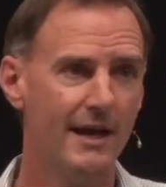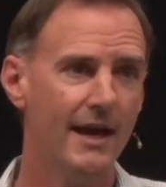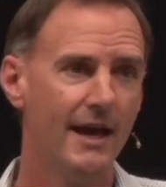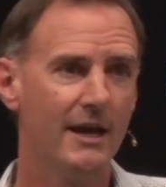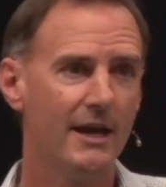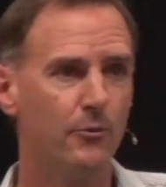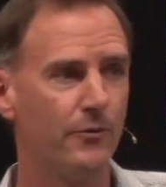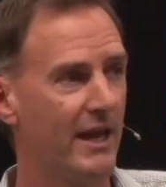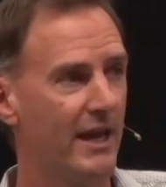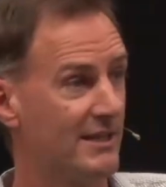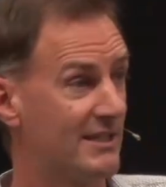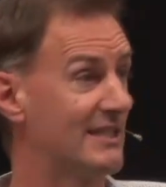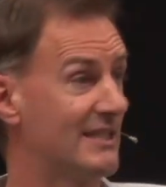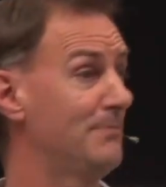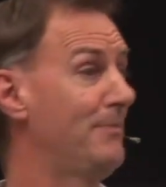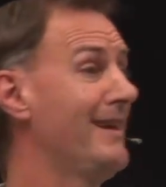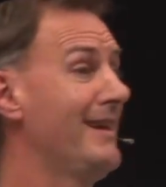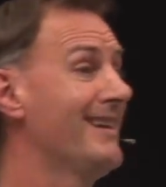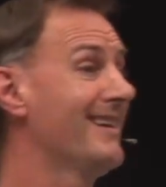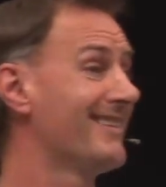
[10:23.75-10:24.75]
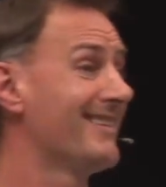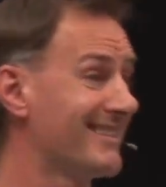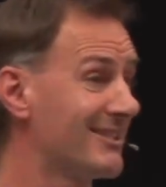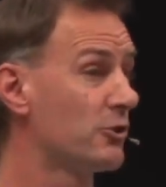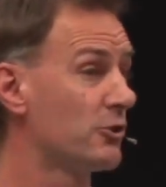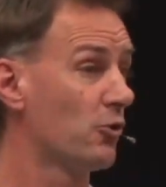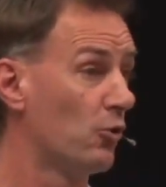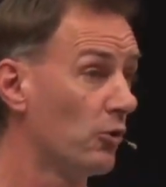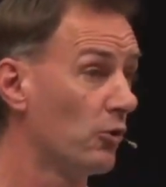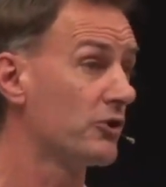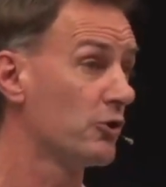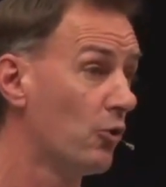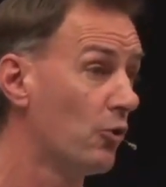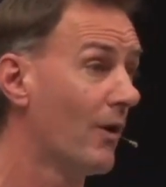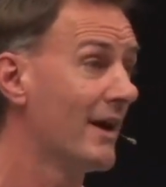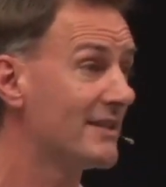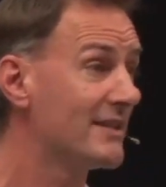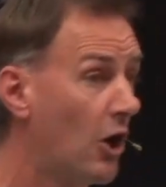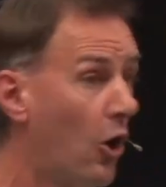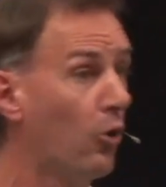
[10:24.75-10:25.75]
that spear that Saul's
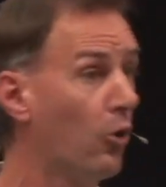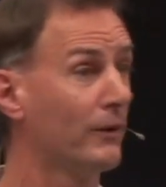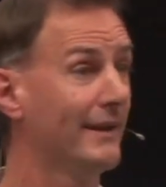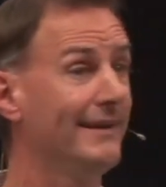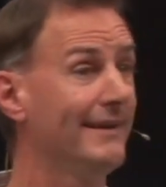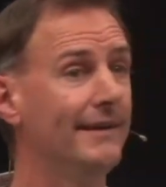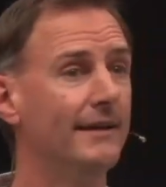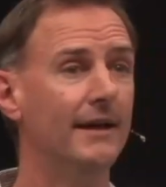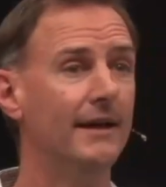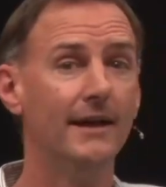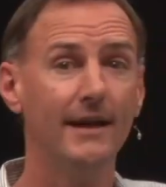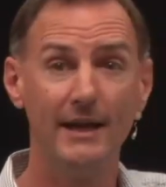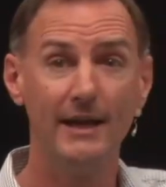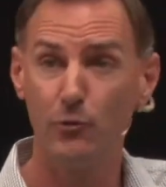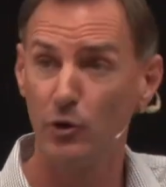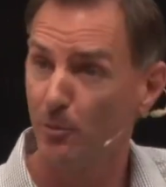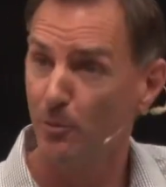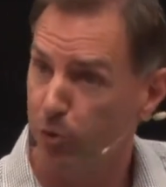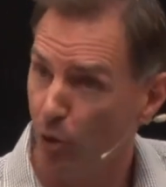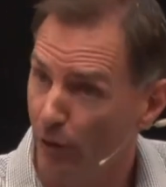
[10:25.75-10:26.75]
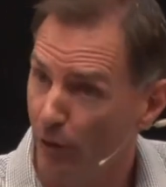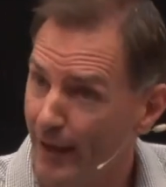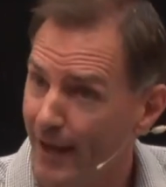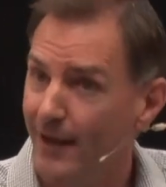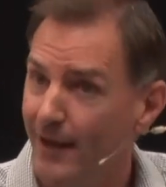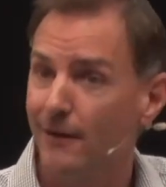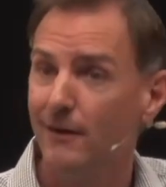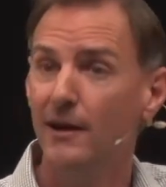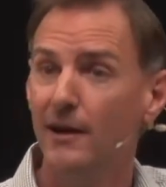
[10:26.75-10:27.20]
always holding, he would have put that